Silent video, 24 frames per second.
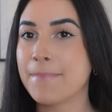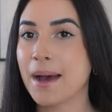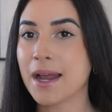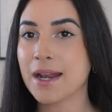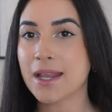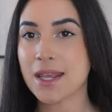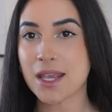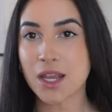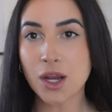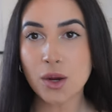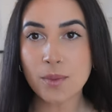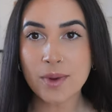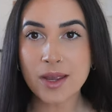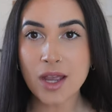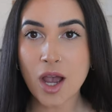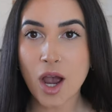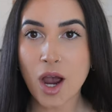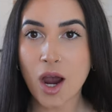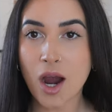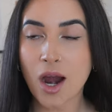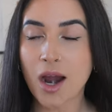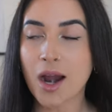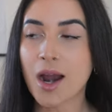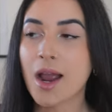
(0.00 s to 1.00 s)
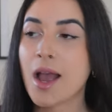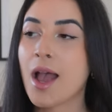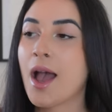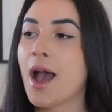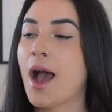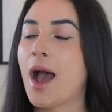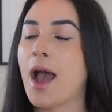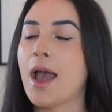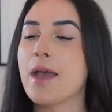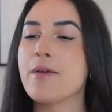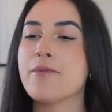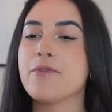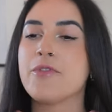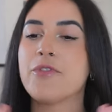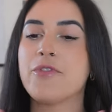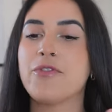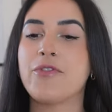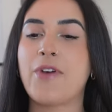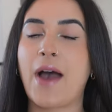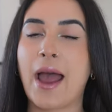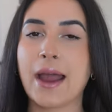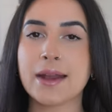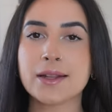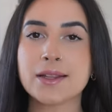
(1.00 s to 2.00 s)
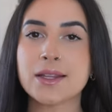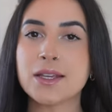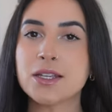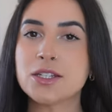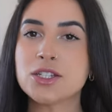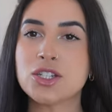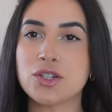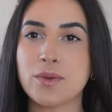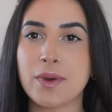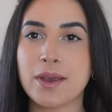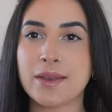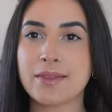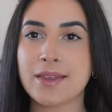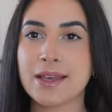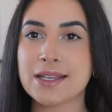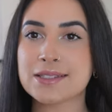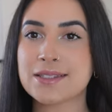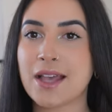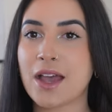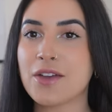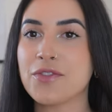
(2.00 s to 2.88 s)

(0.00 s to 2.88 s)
But here we are, I am finally doing this.